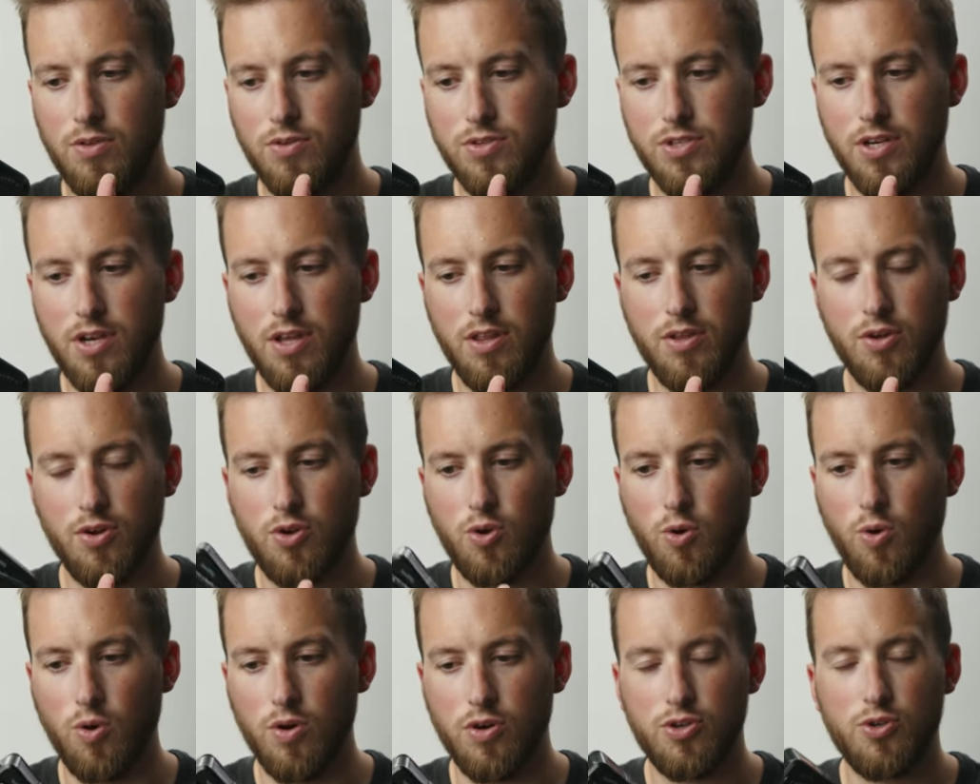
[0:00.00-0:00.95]
There's another
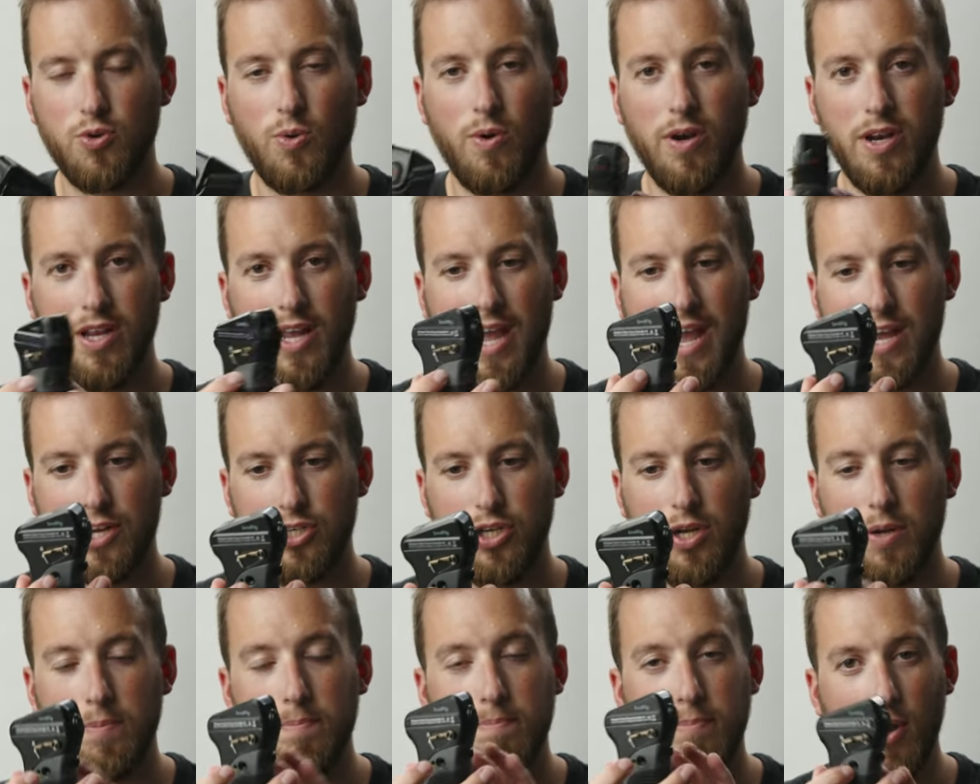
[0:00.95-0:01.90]
quarter twenty actually
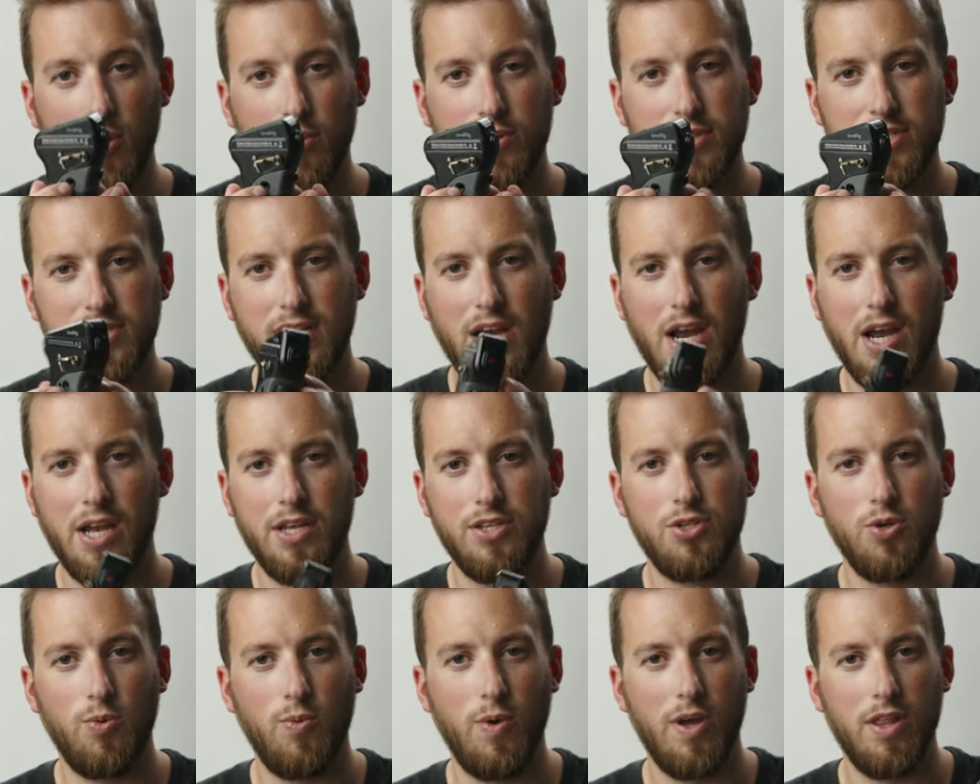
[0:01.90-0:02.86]
on both sides.
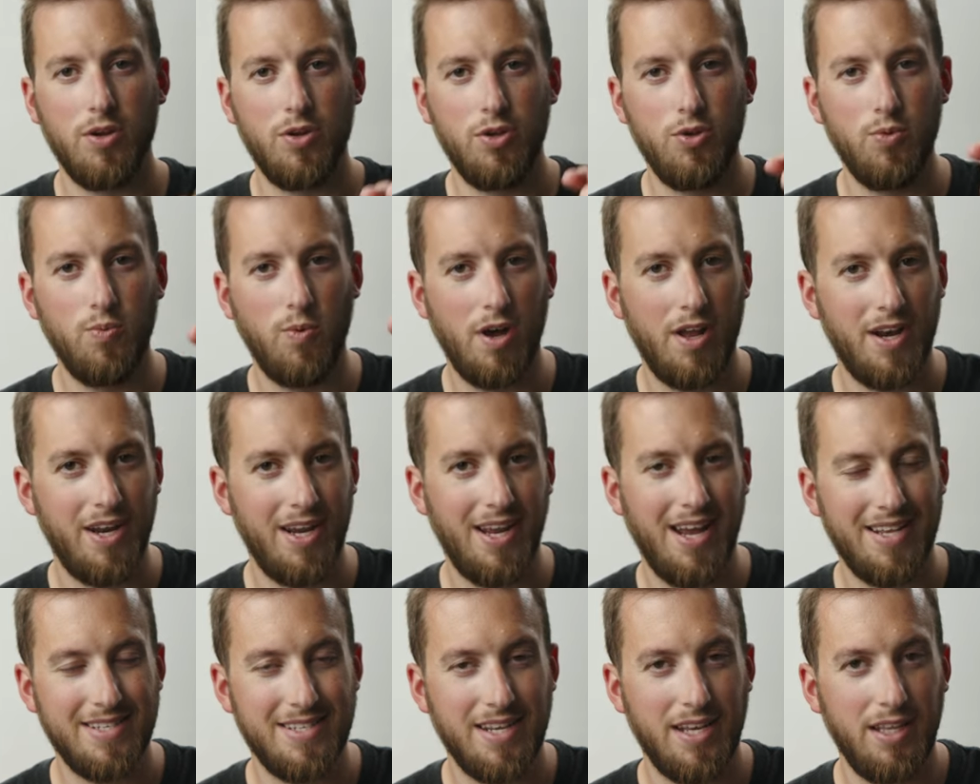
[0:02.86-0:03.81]
So whether you want it
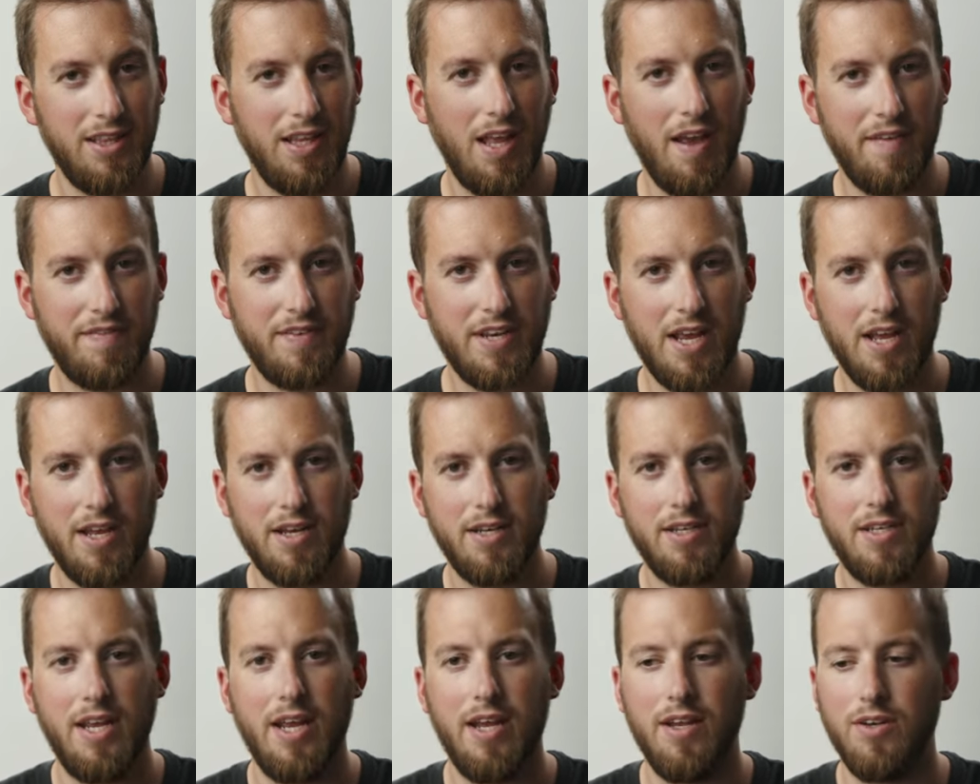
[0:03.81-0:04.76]
as a
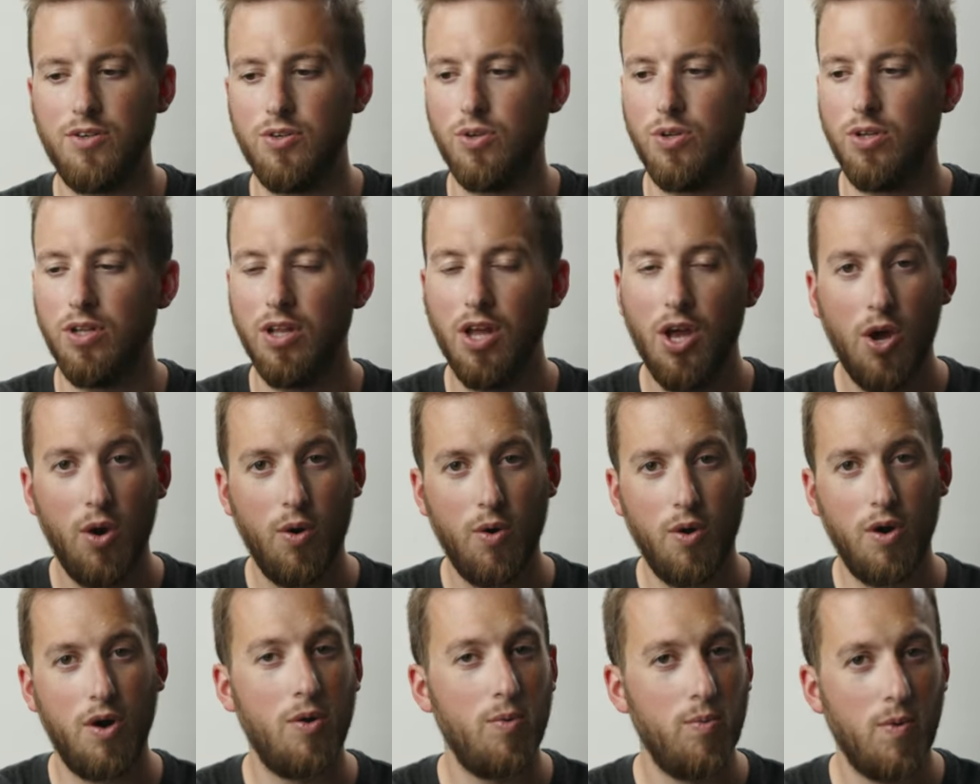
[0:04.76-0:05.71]
left-hand handle
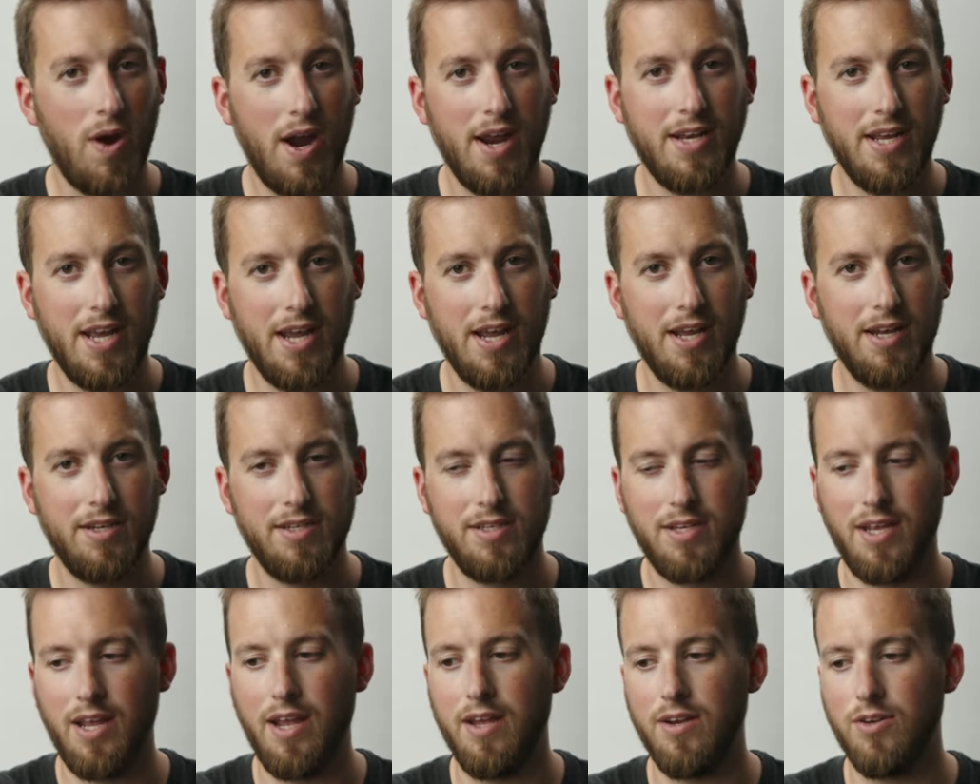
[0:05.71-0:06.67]
or a right-hand
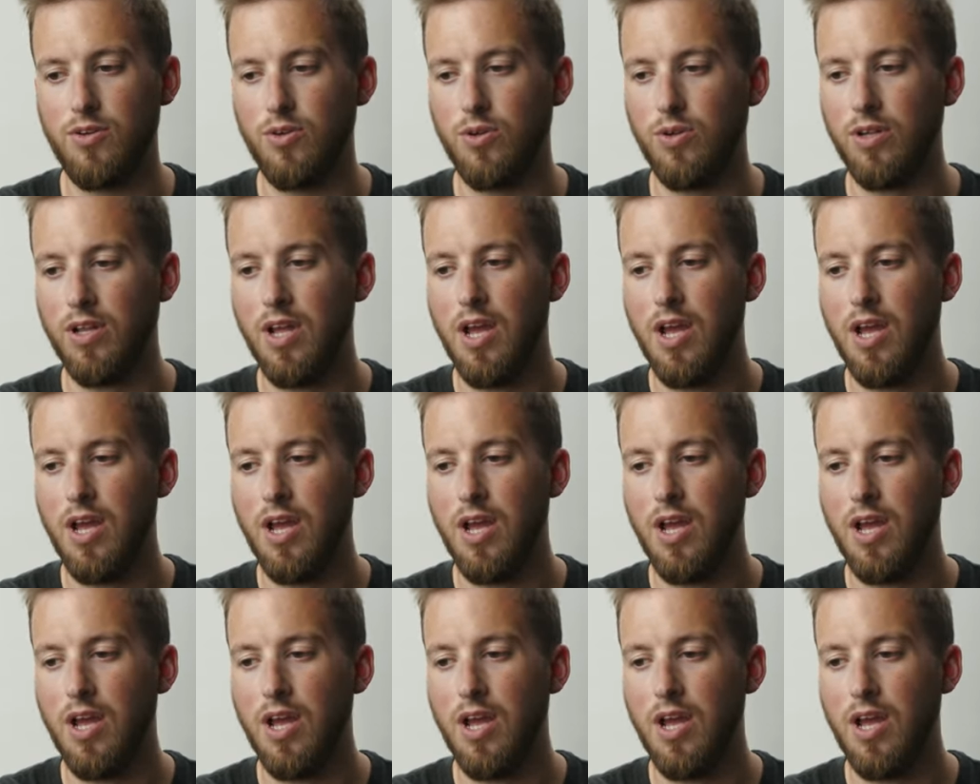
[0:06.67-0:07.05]
handle,